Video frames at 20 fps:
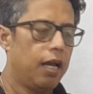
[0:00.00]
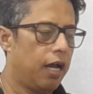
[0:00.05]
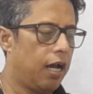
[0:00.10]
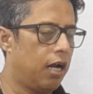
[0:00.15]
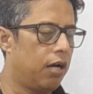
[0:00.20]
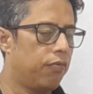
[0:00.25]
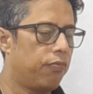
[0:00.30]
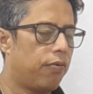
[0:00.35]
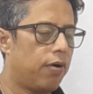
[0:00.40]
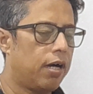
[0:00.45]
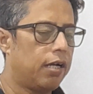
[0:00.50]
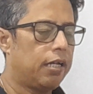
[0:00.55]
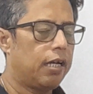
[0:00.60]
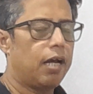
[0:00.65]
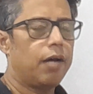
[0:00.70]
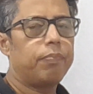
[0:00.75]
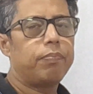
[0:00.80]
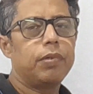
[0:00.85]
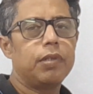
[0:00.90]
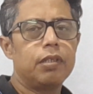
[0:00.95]
and what
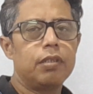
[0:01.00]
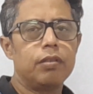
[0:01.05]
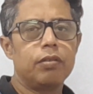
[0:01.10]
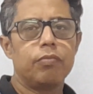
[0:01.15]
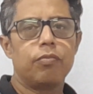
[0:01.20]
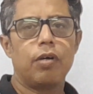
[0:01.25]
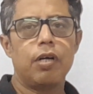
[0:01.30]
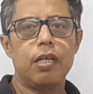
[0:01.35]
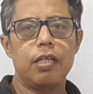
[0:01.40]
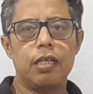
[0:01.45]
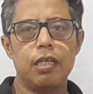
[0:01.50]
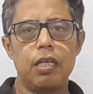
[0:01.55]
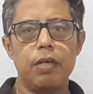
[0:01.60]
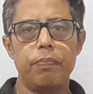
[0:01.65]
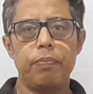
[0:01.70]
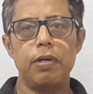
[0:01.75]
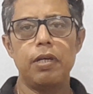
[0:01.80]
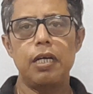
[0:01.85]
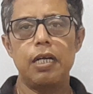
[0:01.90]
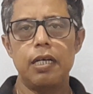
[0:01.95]
happened, what is the
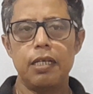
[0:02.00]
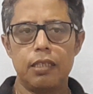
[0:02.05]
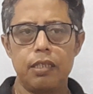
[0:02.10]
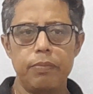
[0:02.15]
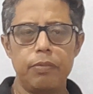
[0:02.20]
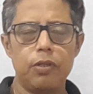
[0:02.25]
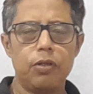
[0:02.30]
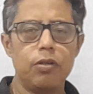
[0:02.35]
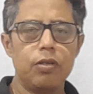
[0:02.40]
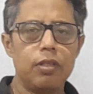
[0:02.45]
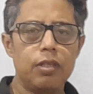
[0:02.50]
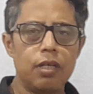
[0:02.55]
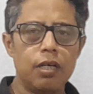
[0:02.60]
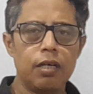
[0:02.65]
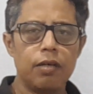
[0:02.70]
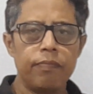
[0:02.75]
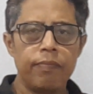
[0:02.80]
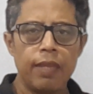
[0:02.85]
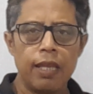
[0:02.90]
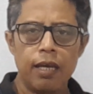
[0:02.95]
dependency between
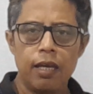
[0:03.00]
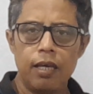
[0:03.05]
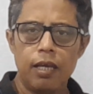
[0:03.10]
the